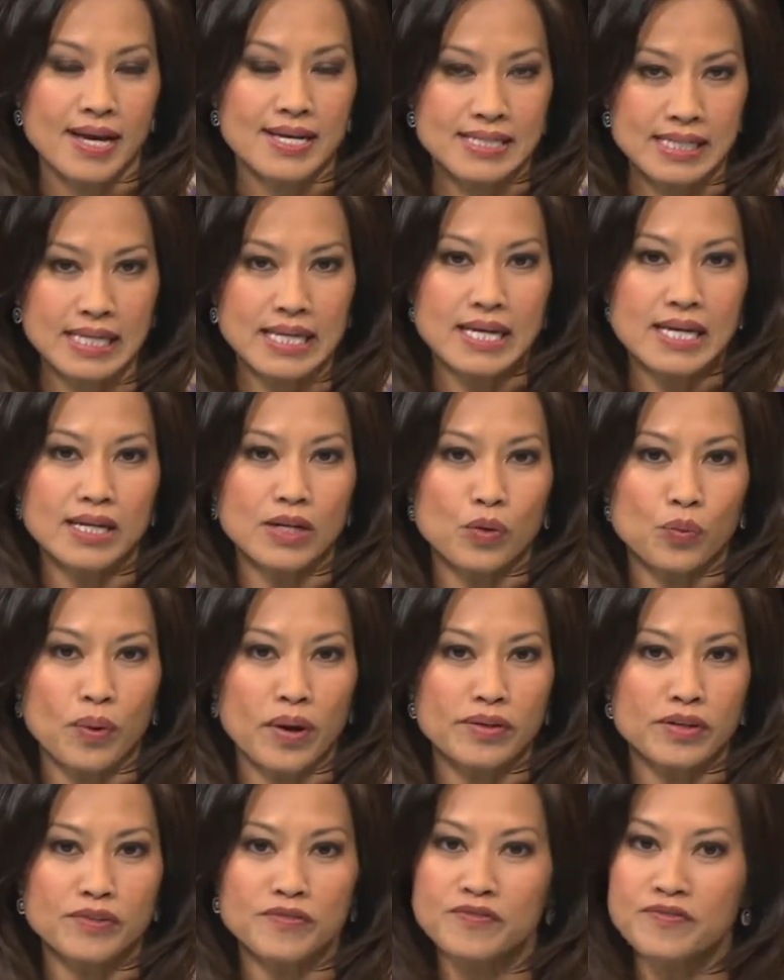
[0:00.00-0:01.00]
As a kid, he
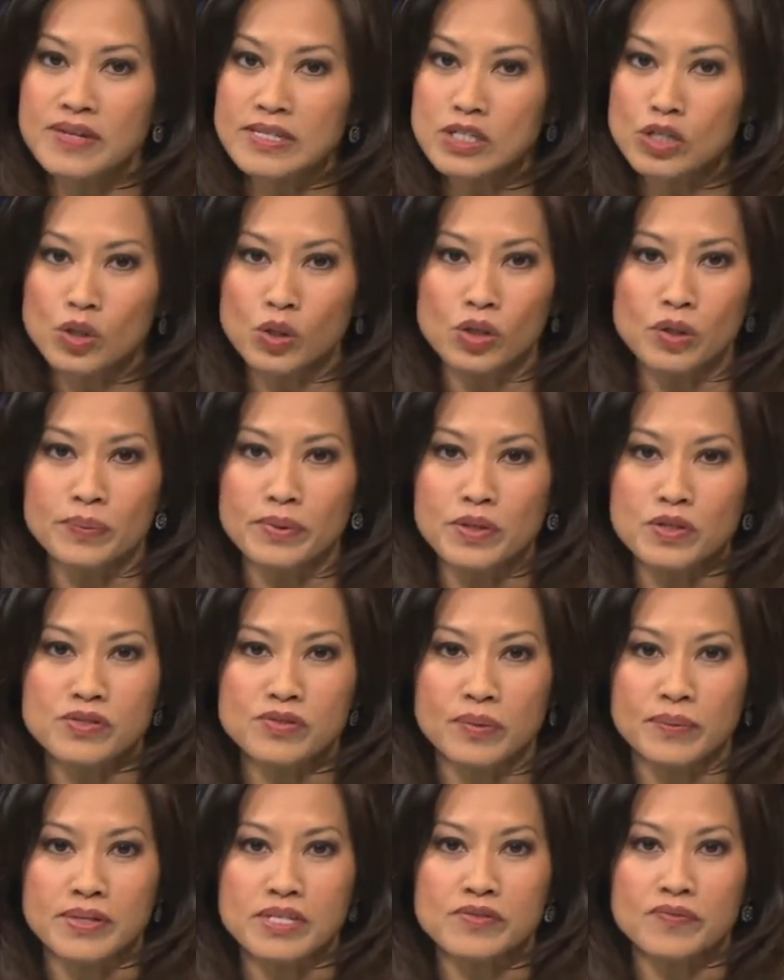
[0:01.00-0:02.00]
weathered physical
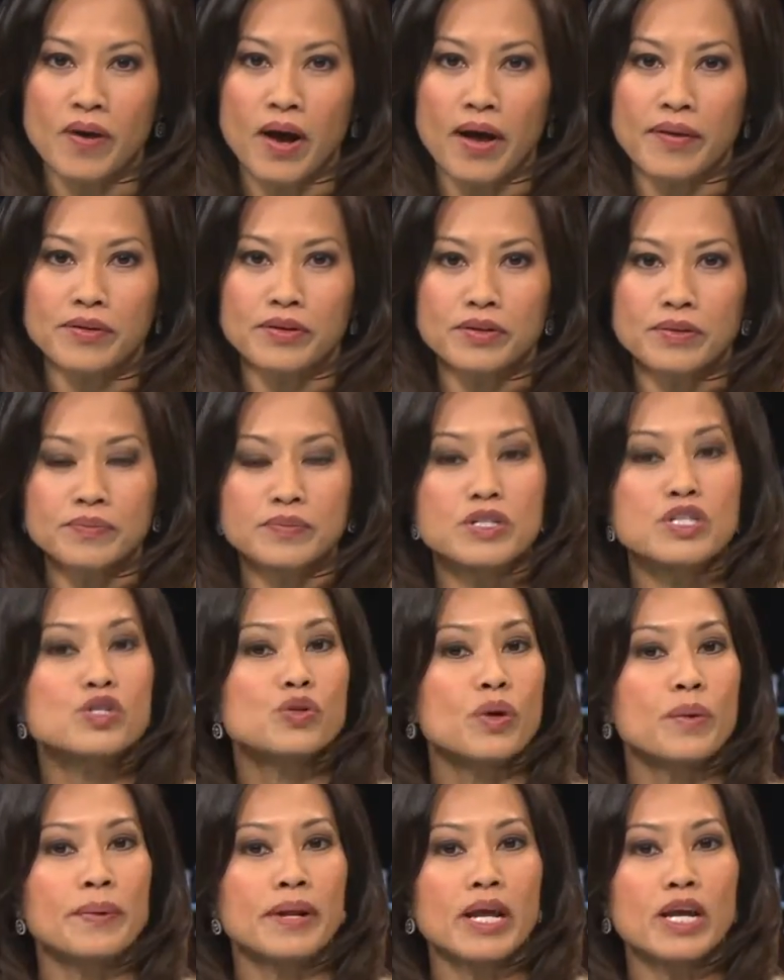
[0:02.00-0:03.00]
abuse from his father,
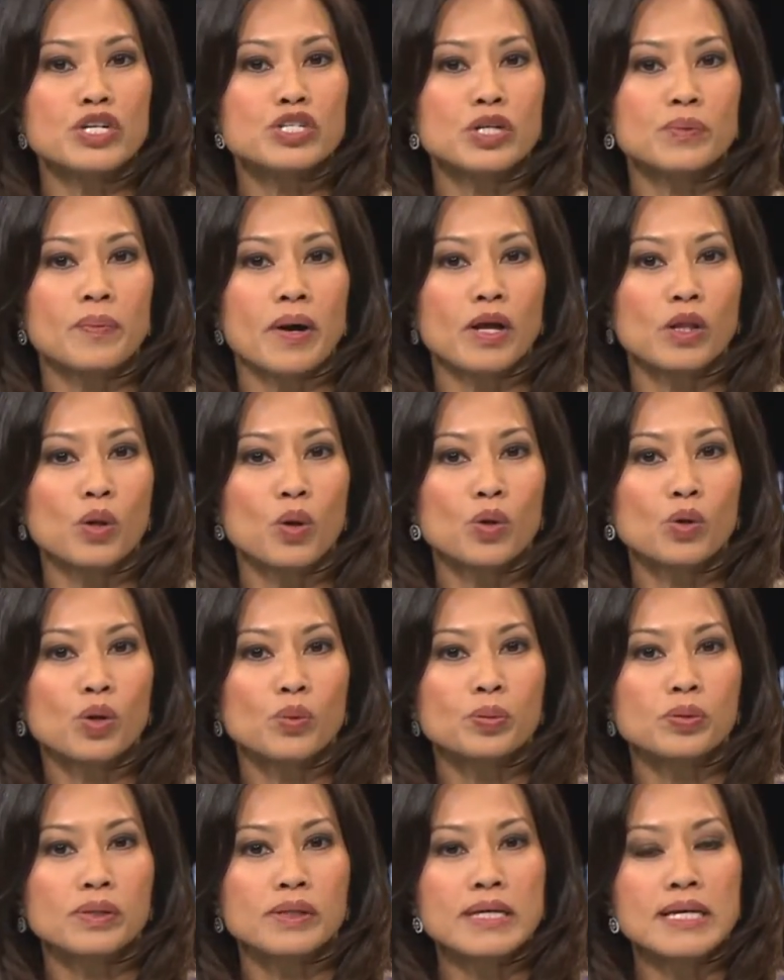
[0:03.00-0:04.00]
discrimination by
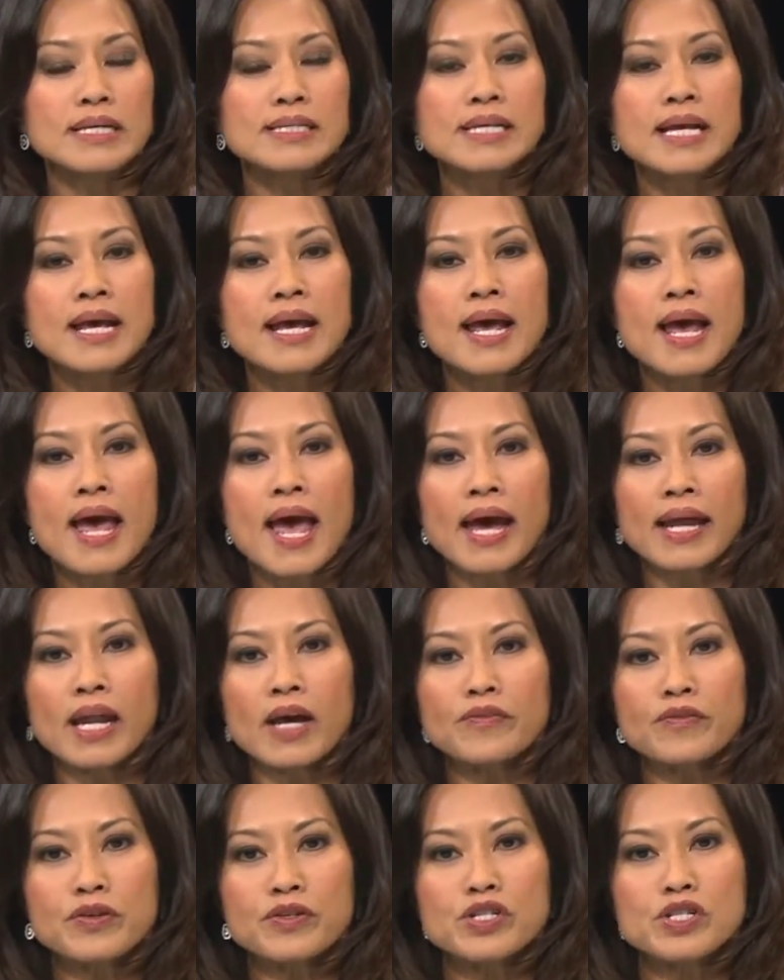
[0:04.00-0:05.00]
local police,
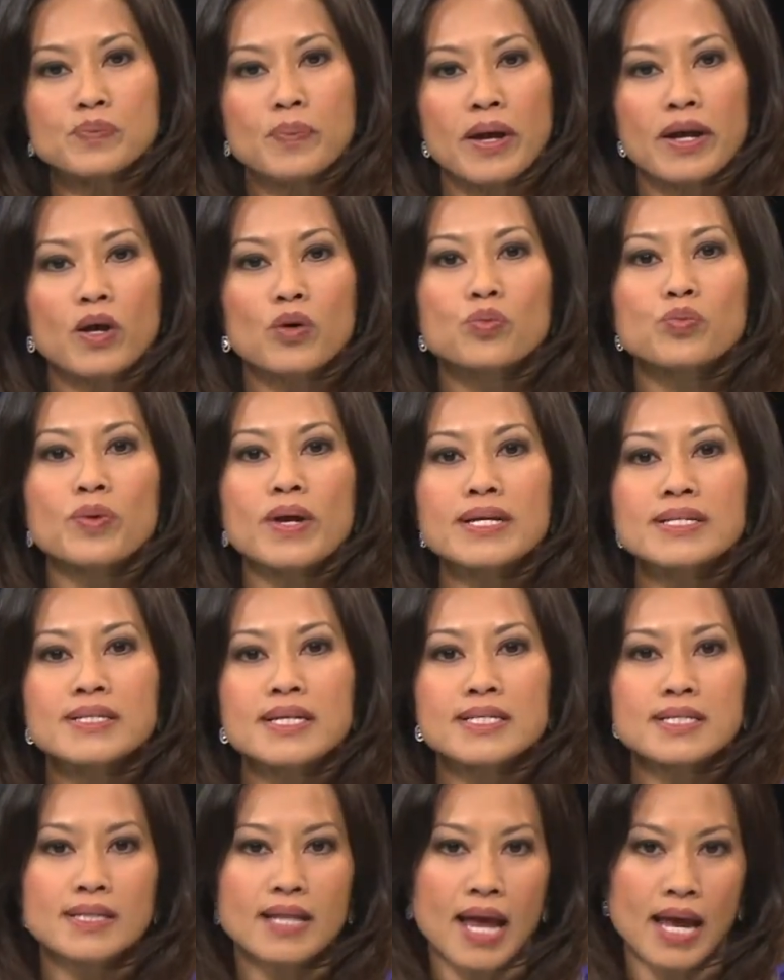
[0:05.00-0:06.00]
and efforts by a
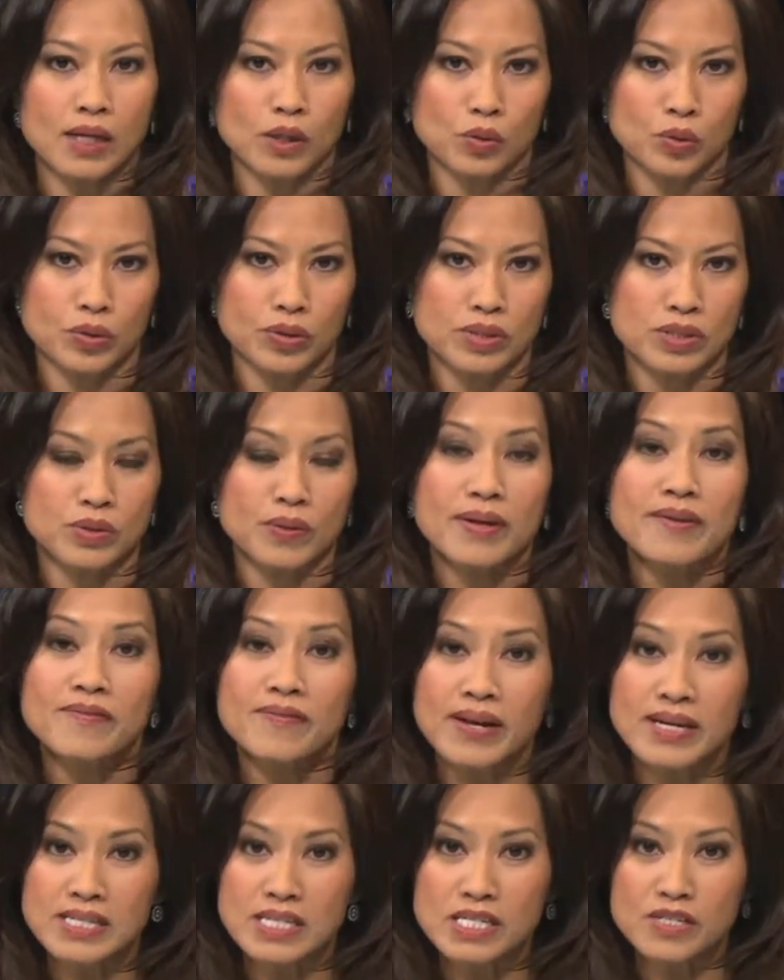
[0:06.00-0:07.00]
racist landlord to
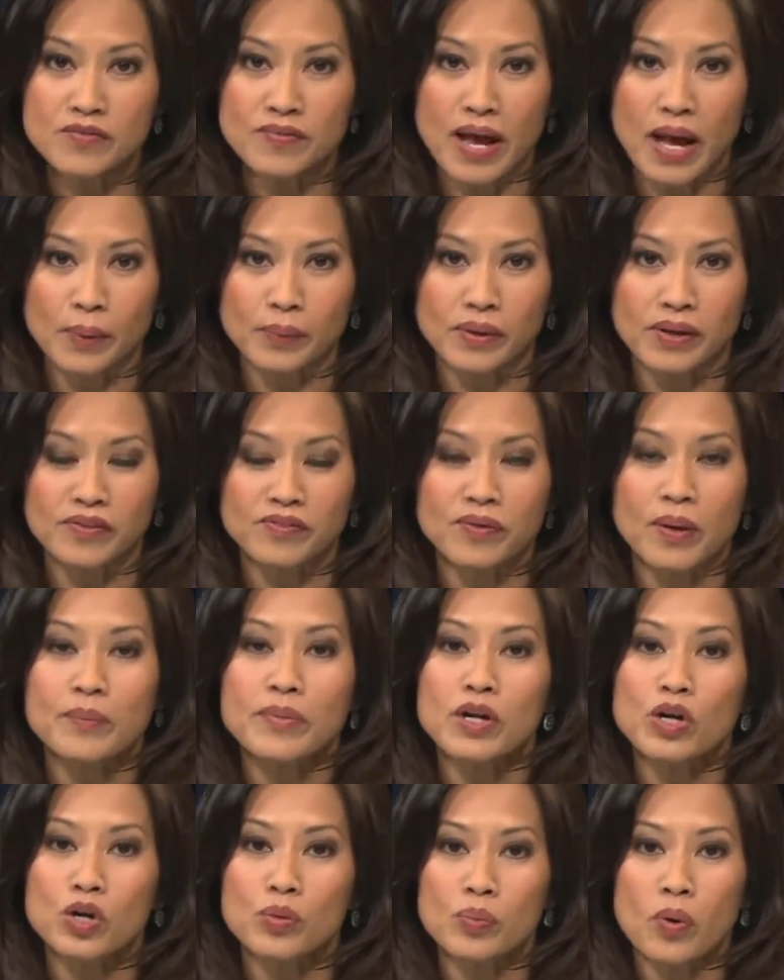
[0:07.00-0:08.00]
evict his family
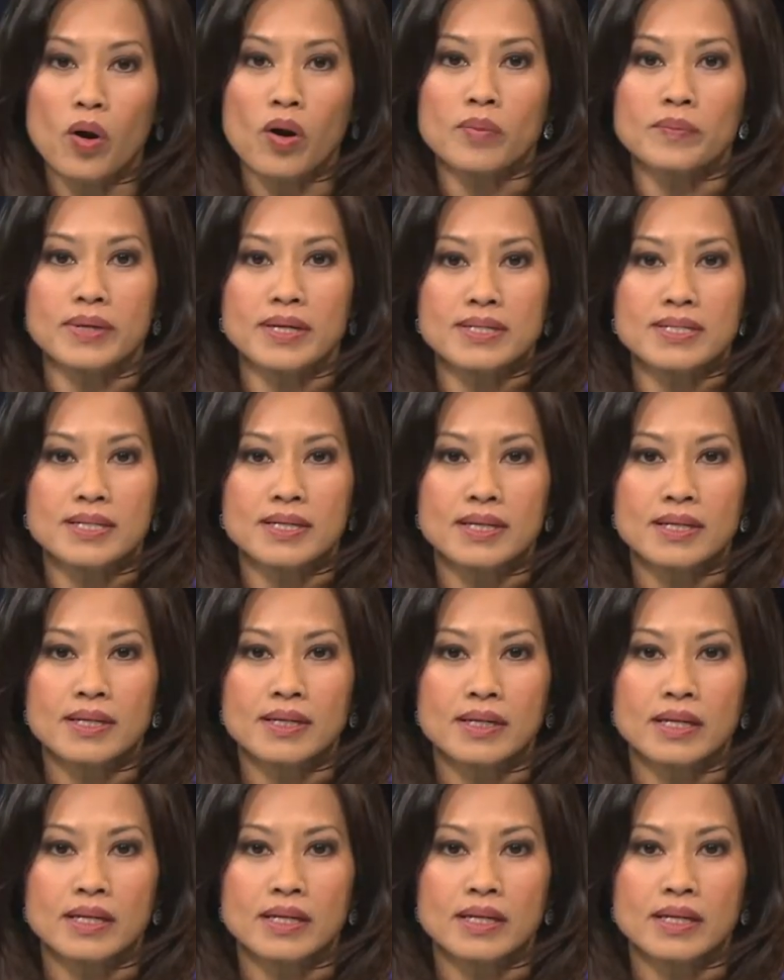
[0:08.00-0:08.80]
from their apartment.